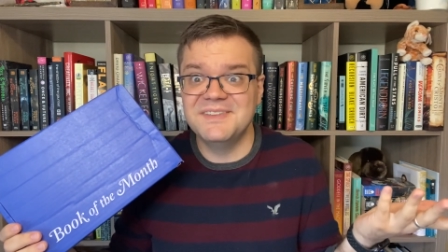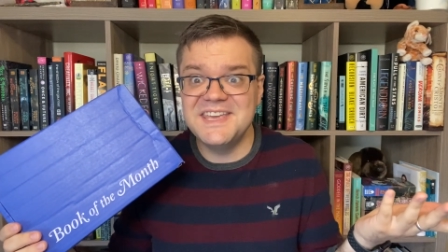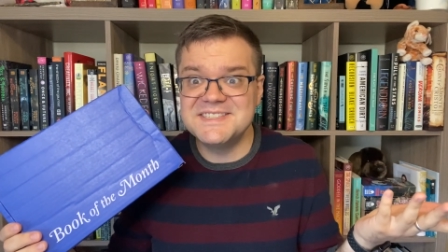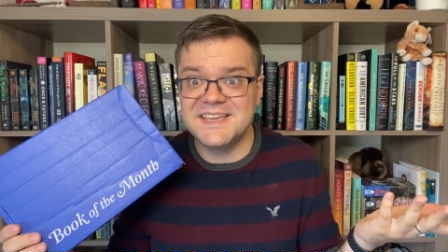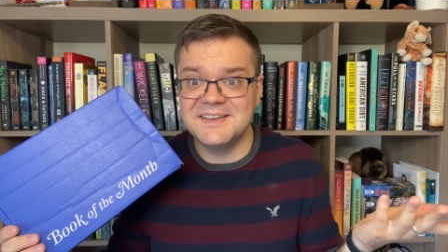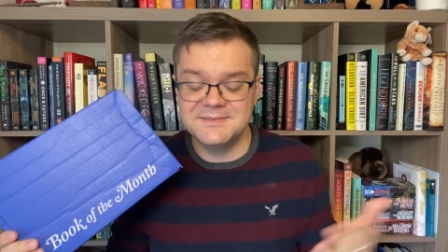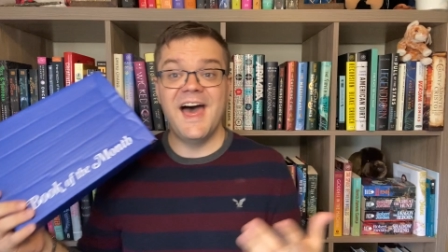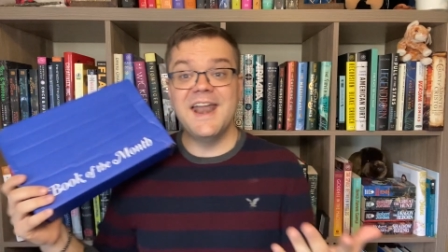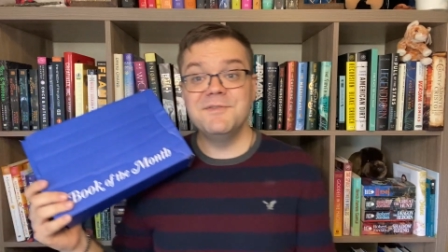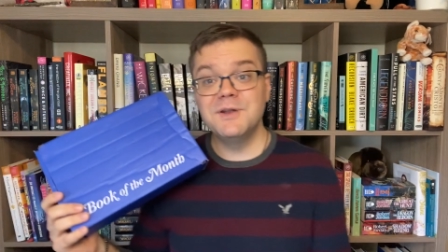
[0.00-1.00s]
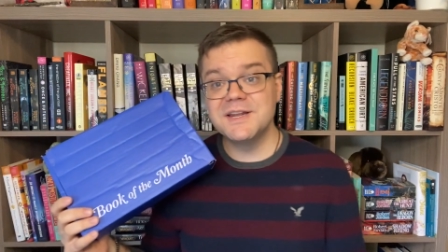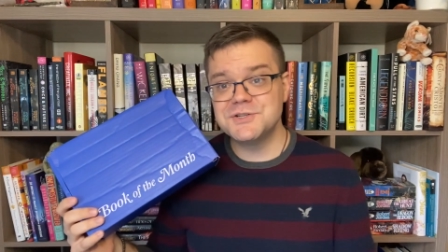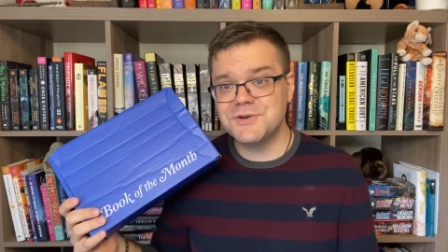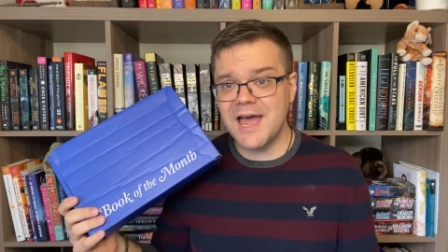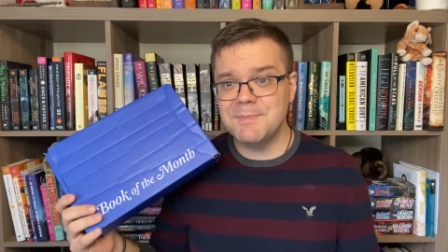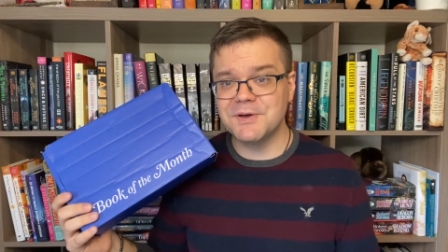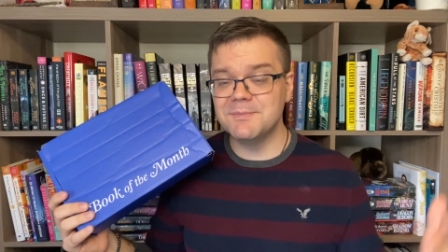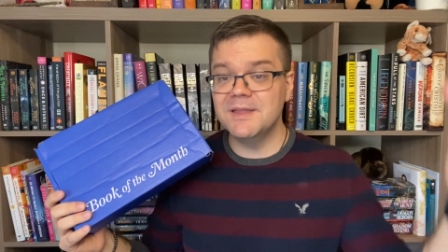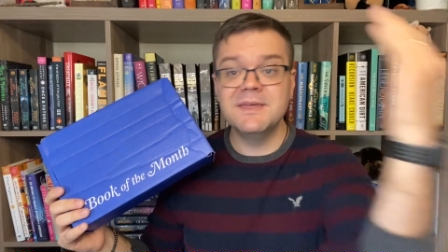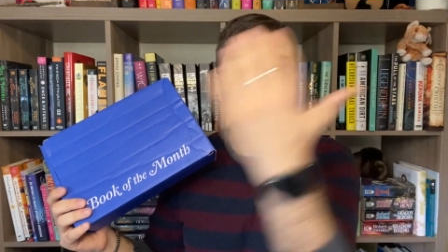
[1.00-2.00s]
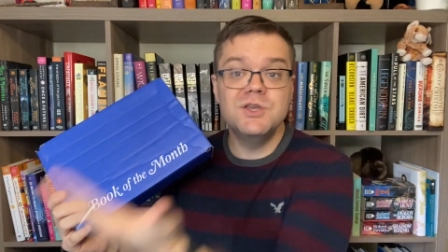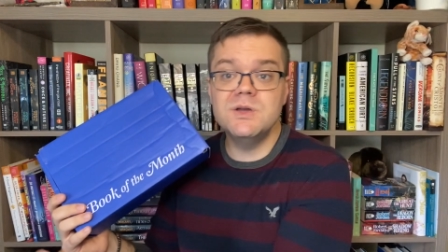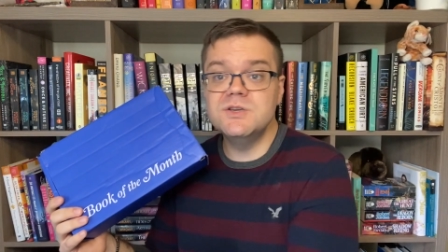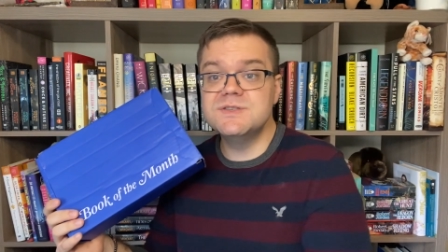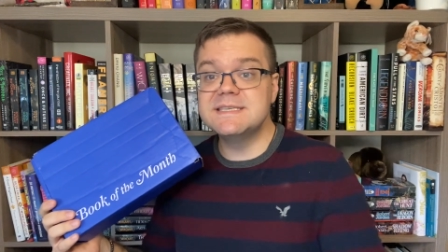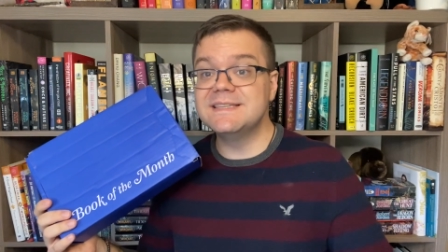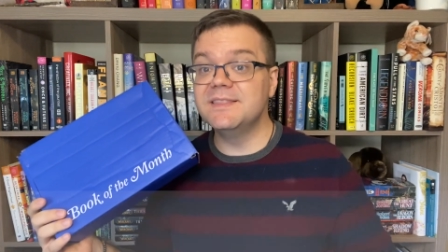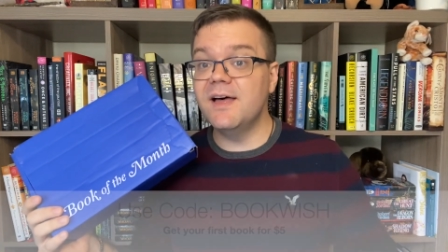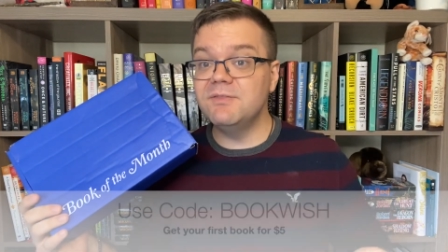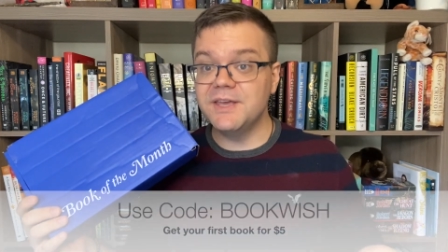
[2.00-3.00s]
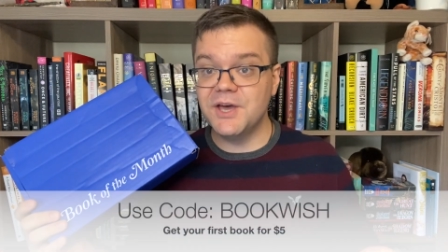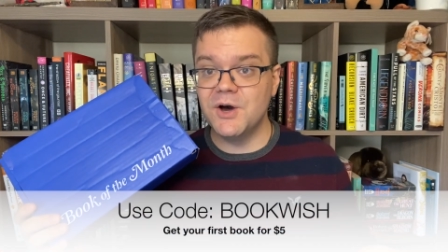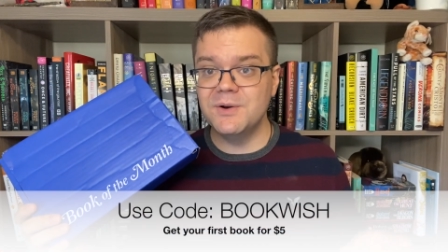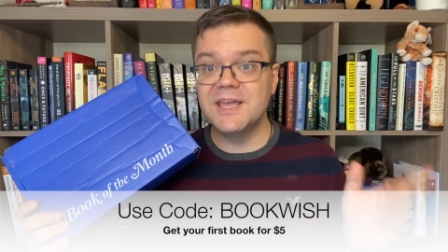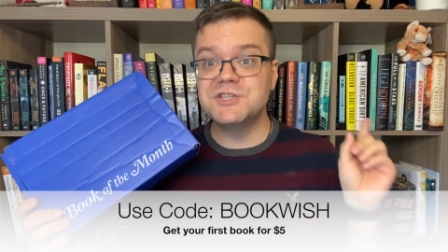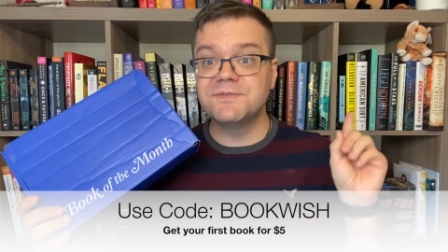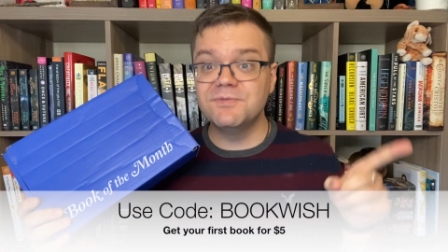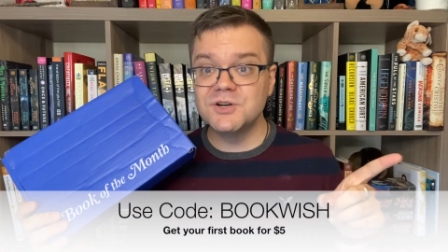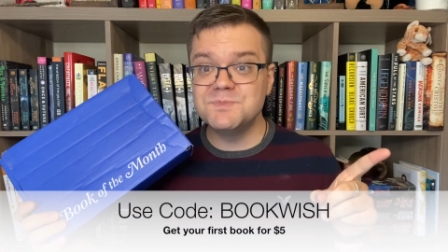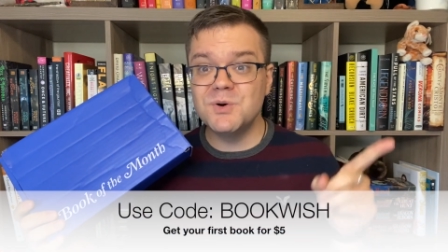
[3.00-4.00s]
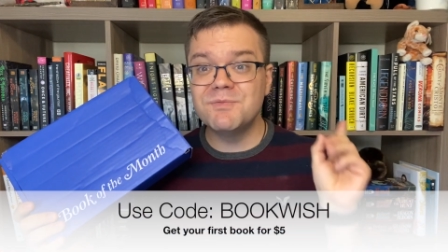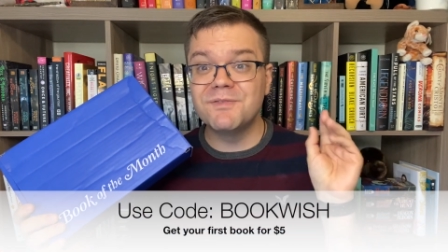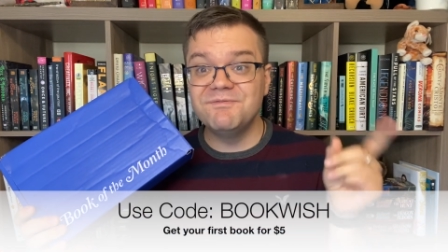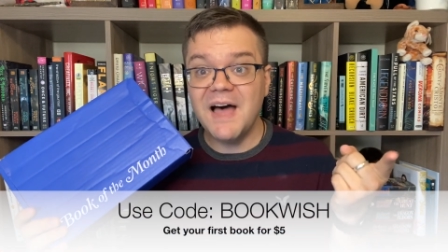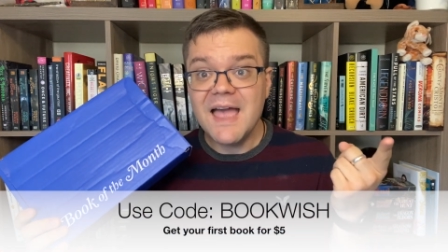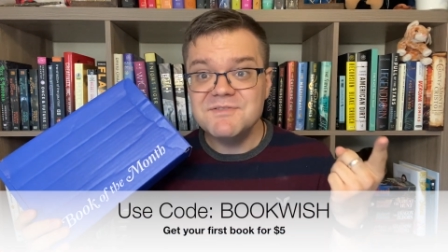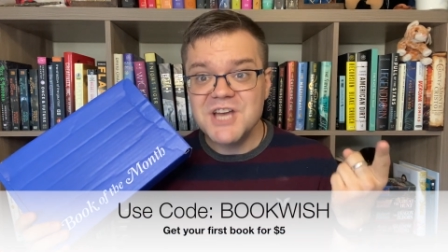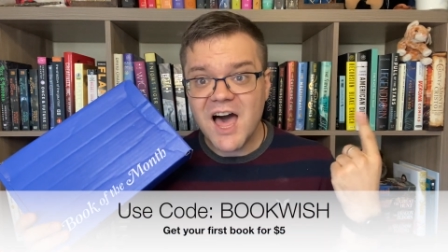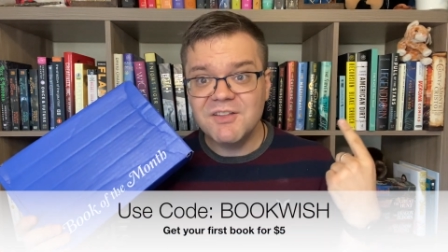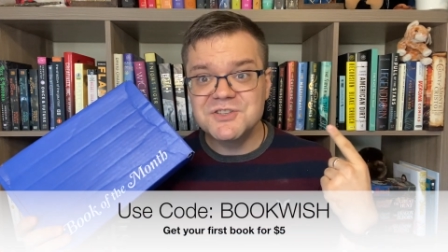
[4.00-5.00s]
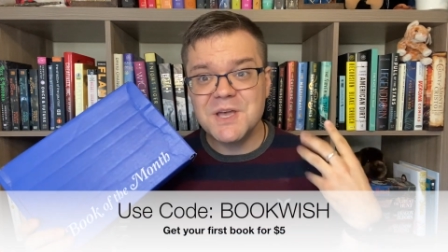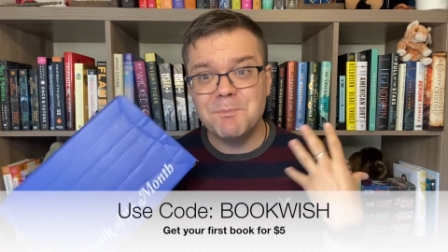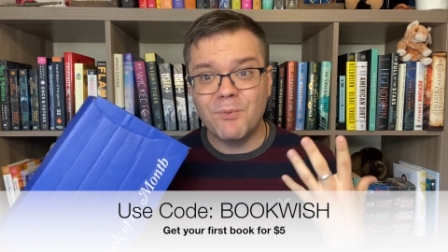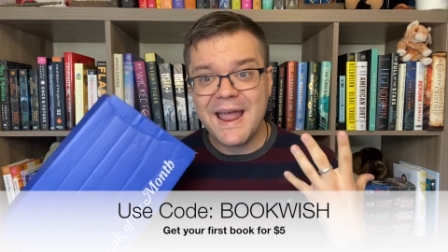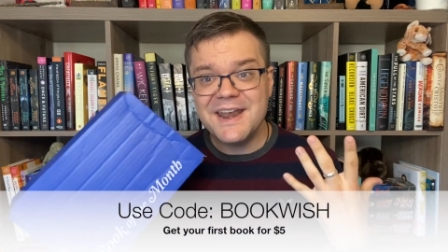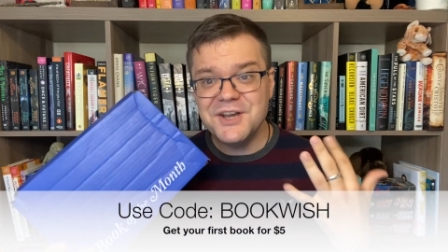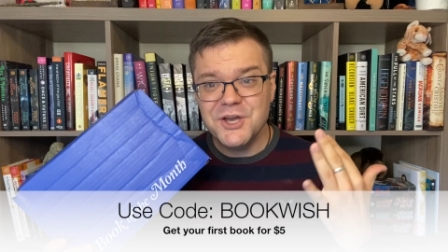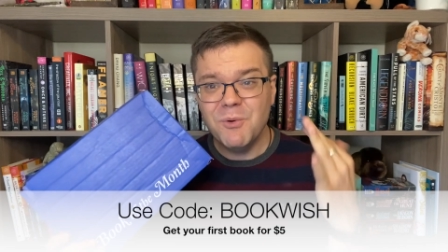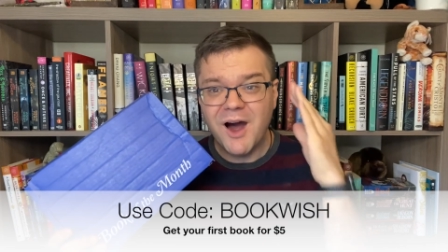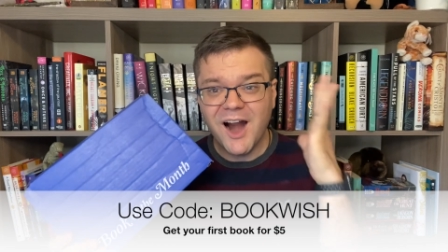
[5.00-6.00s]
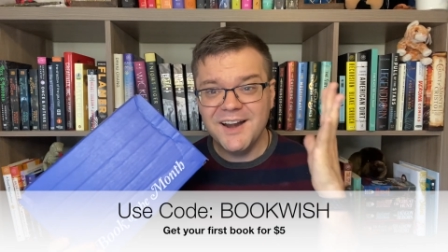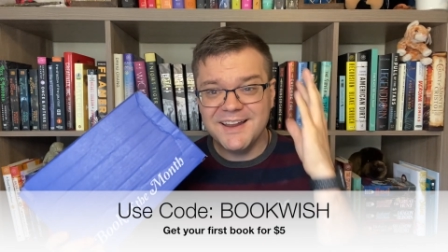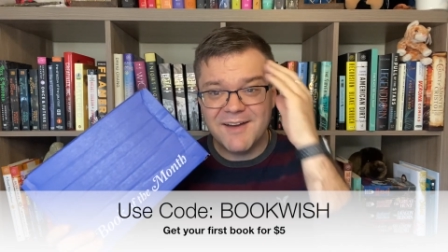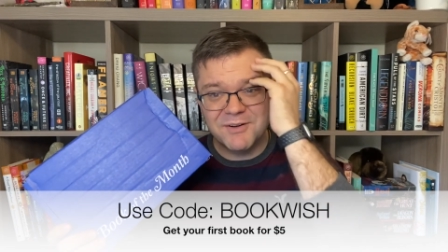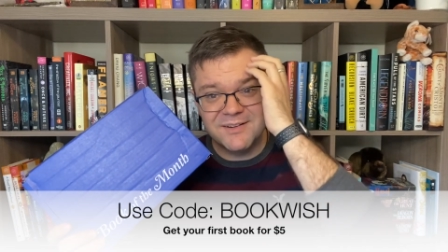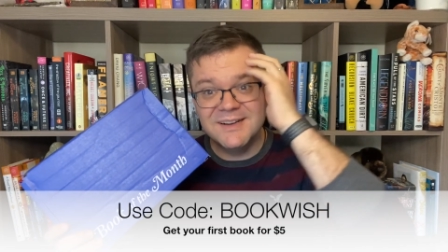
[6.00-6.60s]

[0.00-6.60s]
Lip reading: Easy. And if you'd like to try Book of the Month, you can use this lovely code and get your first book for $5, a brand new hardcover